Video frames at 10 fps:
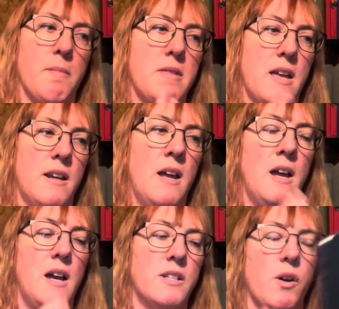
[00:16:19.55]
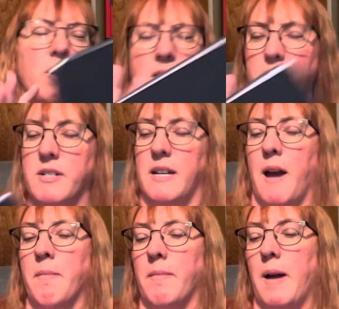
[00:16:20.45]
And then, so it's interesting.
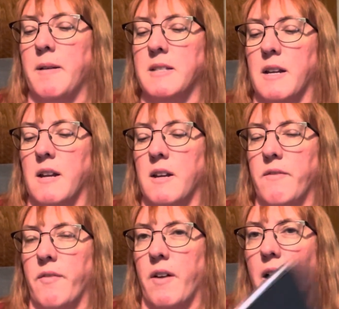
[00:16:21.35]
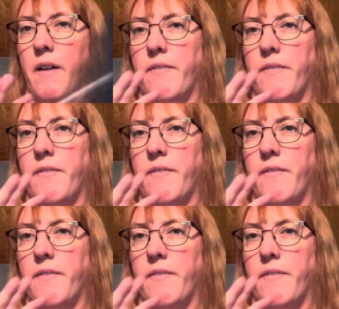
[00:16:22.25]
I'm, it's a good uh,